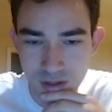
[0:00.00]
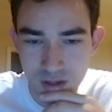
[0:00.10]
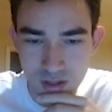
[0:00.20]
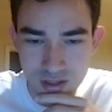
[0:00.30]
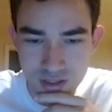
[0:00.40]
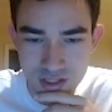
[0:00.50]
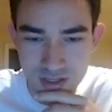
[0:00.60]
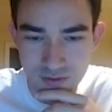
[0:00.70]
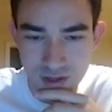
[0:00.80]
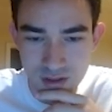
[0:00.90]
Okay, let's just
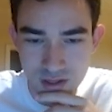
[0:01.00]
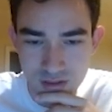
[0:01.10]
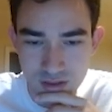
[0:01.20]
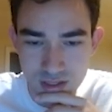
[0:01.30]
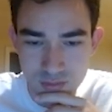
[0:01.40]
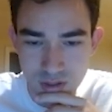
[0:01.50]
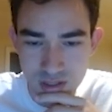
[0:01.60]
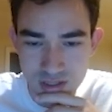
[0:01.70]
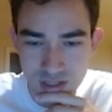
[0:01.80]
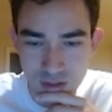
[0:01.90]
defend these pawns,
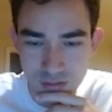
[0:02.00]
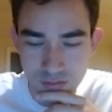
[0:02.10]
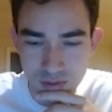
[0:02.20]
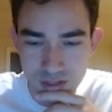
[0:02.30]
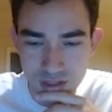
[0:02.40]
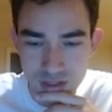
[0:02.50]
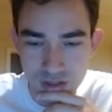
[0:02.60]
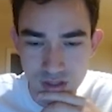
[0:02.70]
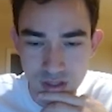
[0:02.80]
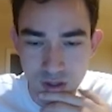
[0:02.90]
and now
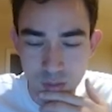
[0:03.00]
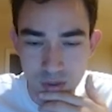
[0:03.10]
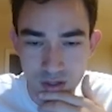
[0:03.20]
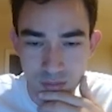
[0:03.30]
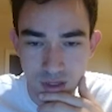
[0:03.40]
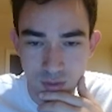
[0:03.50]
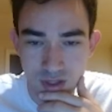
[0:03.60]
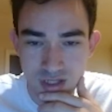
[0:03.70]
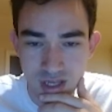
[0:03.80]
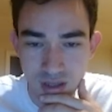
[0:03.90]
potentially opening up my queen
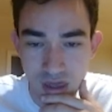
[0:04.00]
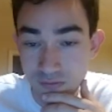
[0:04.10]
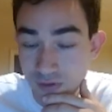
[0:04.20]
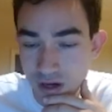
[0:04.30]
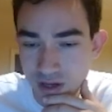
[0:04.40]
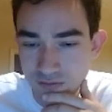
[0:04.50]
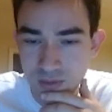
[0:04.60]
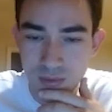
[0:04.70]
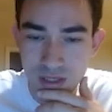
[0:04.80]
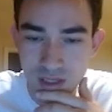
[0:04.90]
to a5.
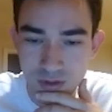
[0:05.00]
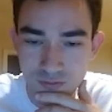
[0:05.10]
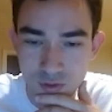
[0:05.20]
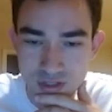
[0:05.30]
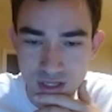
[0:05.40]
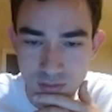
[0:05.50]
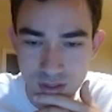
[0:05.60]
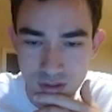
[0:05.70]
Maybe knight b4 is coming.